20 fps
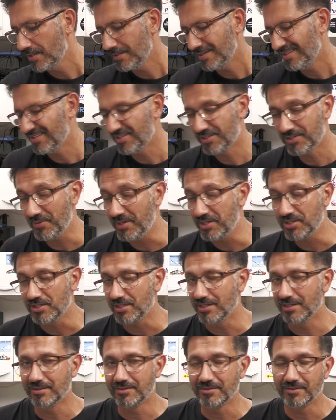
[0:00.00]
the
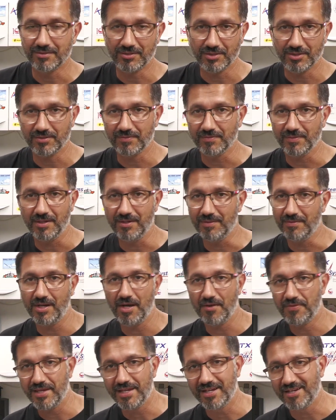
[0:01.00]
switches, just
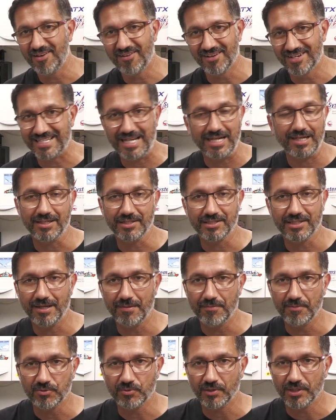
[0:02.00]
I think are exactly the
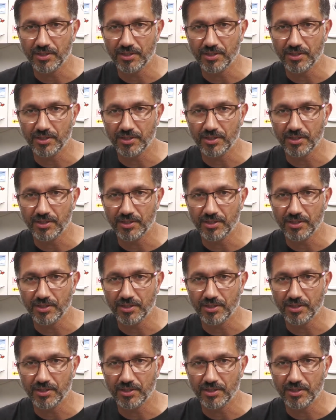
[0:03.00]
same as what